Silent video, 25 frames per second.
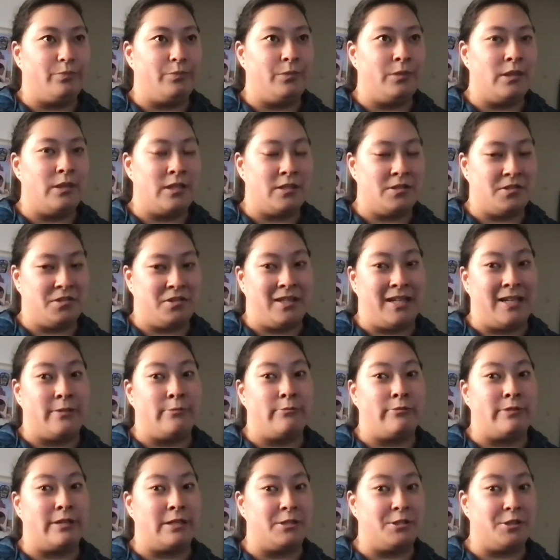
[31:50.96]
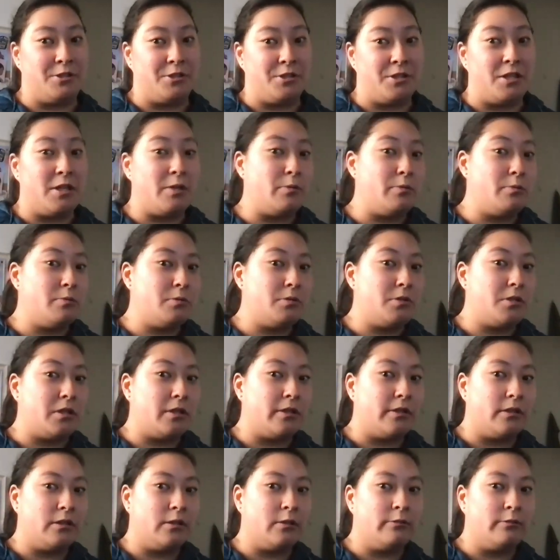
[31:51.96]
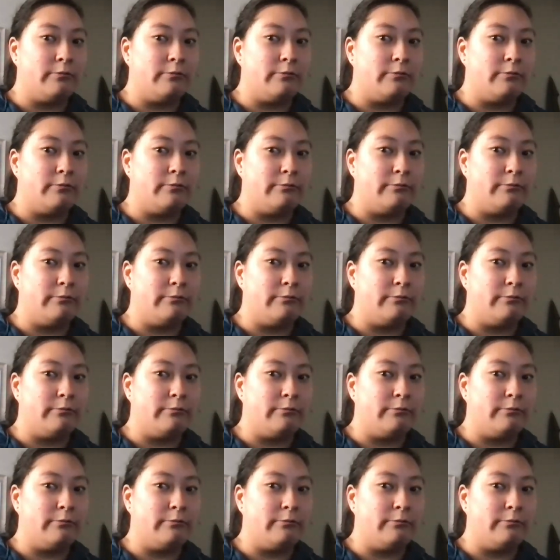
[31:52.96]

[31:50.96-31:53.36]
this language is used, right?